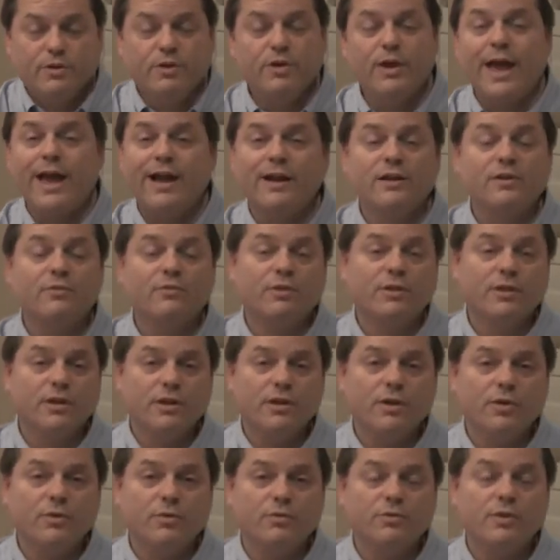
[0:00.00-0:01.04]
actively
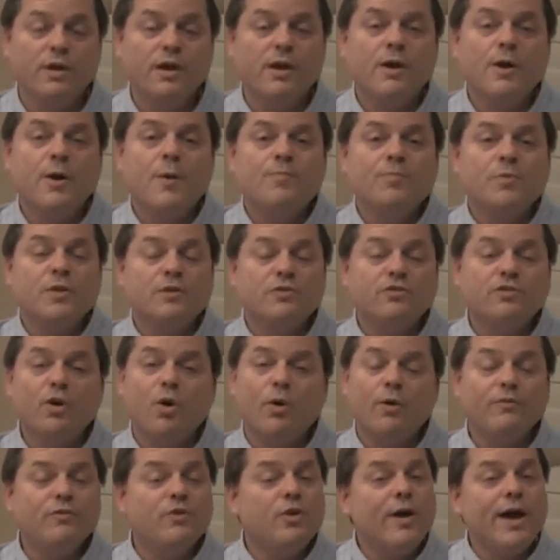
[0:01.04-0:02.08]
used.
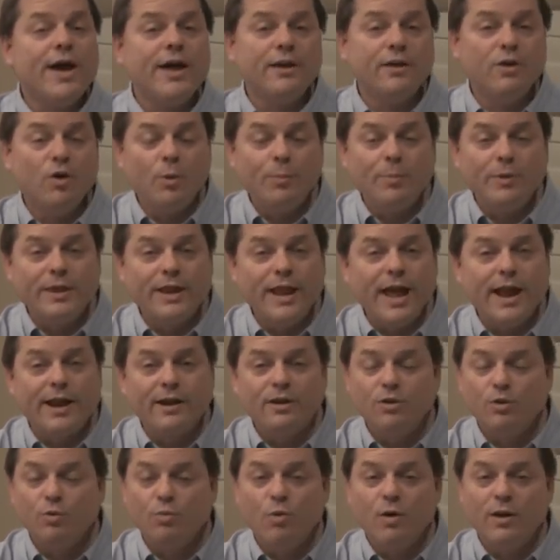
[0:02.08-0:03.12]
So if you had an opiate
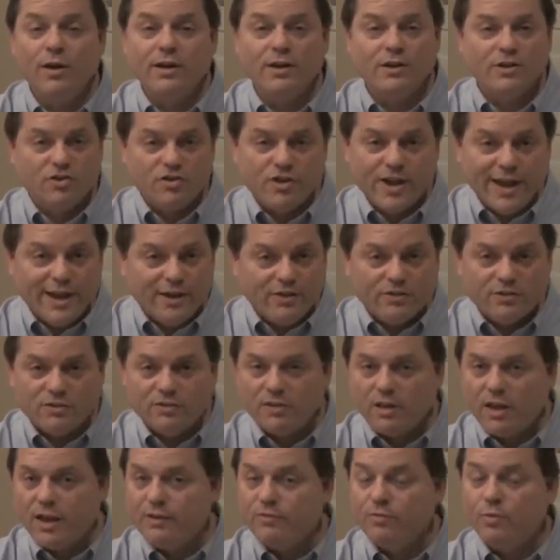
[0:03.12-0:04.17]
addict who wanted to change his
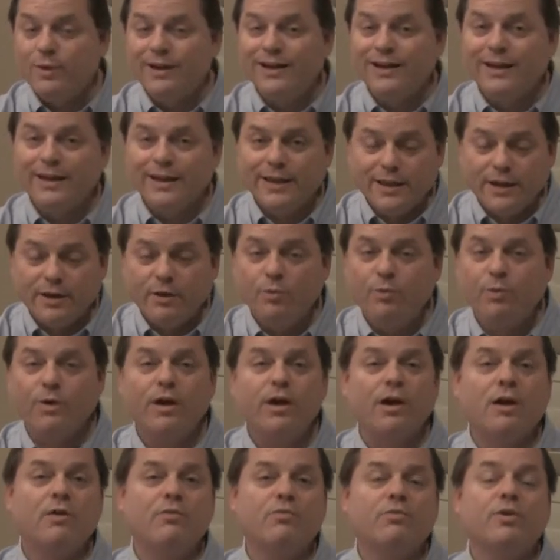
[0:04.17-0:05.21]
life, wanted to get in
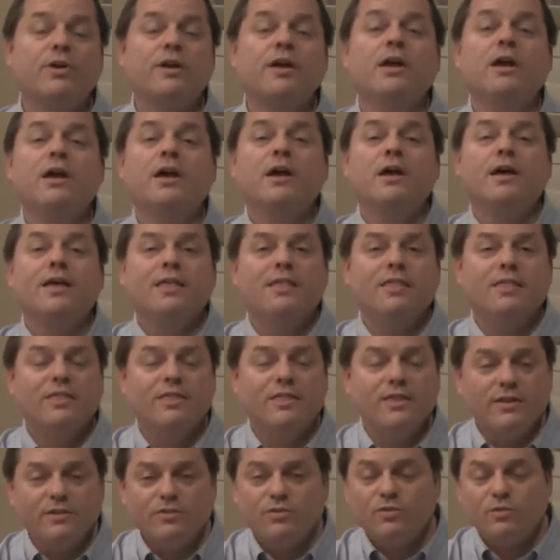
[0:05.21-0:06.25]
recovery,
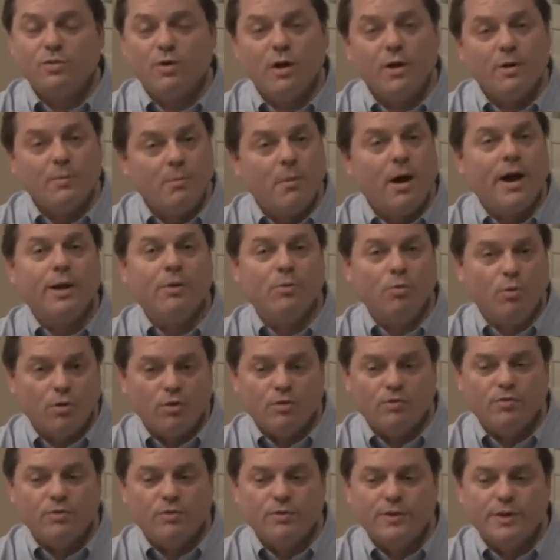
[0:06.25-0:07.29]
this drug might
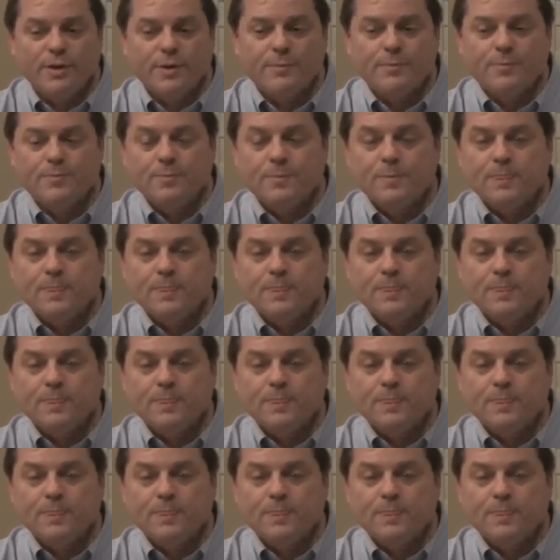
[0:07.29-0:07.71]
work for them.